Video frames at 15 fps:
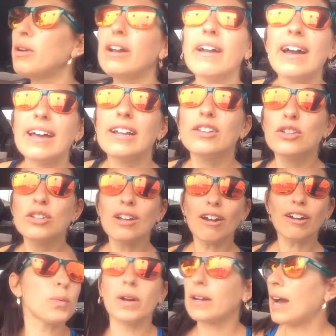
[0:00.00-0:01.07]
we are headed to
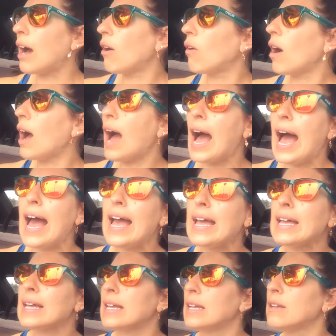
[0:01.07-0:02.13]
target workout.
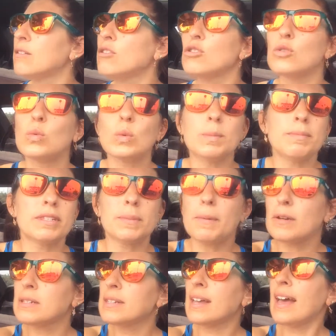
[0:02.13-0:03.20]
I am
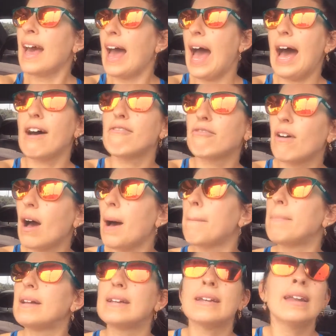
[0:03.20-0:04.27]
supposed to have a
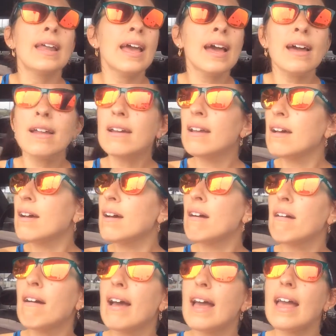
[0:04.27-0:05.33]

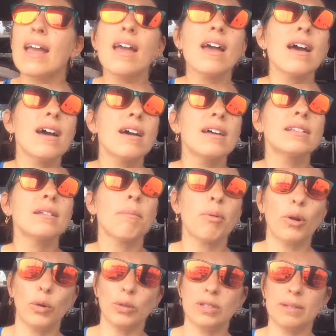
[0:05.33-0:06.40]
banana
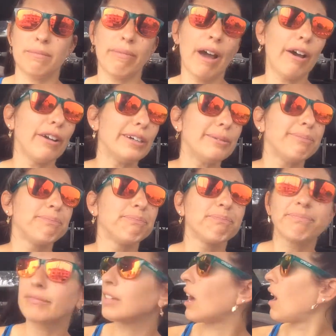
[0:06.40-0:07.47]
and
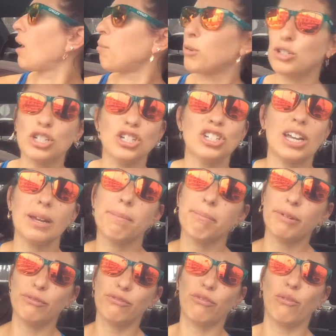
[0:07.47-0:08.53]
protein powder, protein
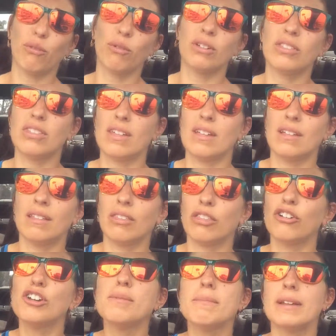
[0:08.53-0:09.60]
shake within
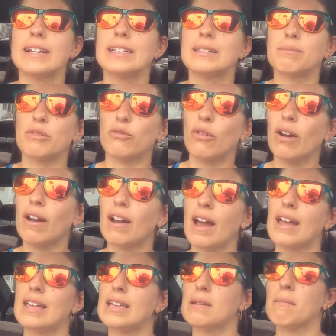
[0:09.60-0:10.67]
30 minutes before
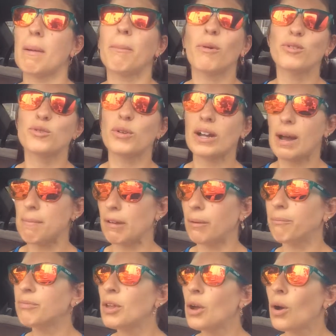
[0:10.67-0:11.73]
I eat my post-workout
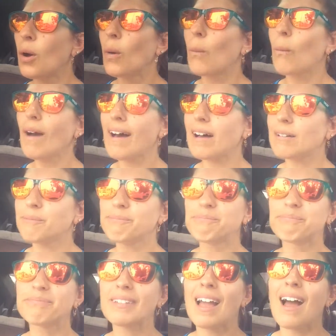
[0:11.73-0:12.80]
meal.
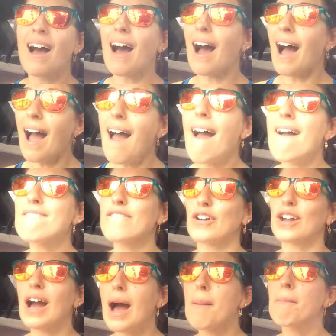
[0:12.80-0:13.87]
Well, I
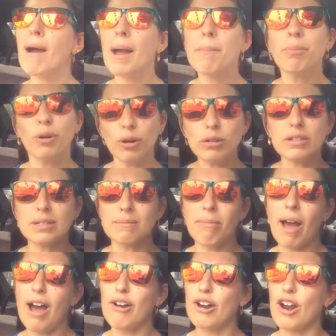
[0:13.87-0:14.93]
forgot my protein
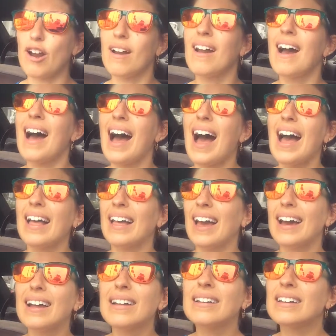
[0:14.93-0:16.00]
powder. I
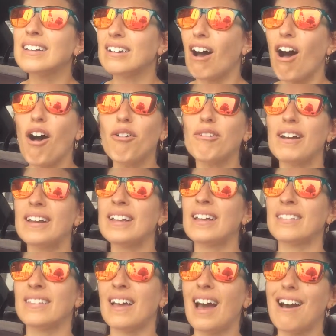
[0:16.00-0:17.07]
had it already
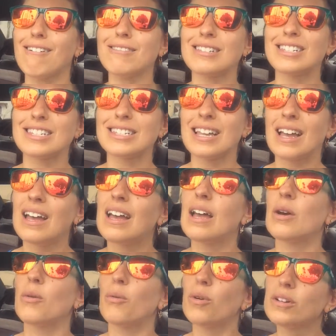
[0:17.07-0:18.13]
at the house.
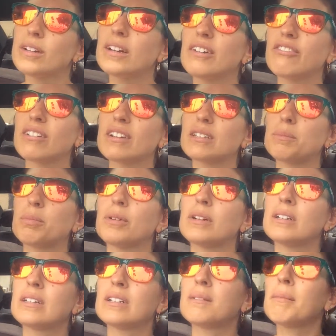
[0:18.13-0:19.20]
And what did I forget to
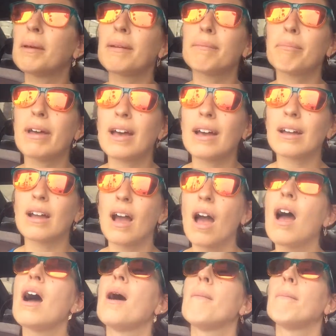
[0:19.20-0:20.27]
put in the bag?
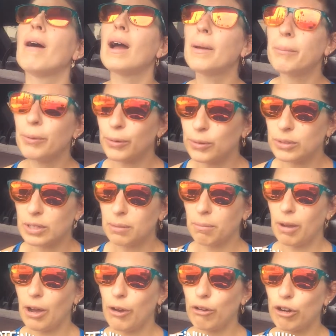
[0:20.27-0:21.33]
My protein
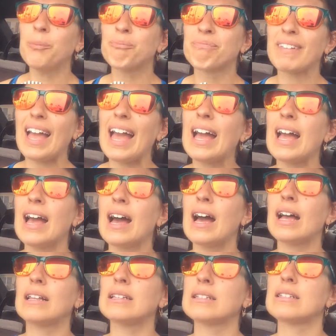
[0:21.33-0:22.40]
powder.
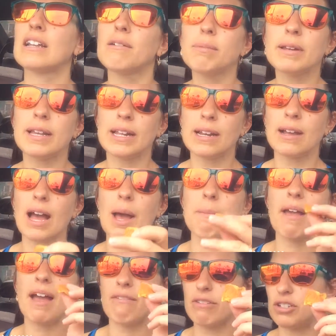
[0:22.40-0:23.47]
And instead of banana,
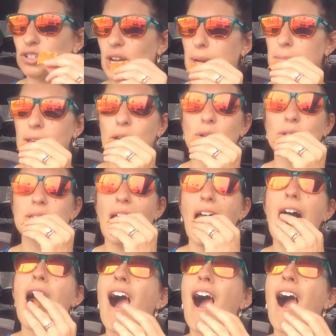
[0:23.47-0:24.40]
I'm having dried mangoes.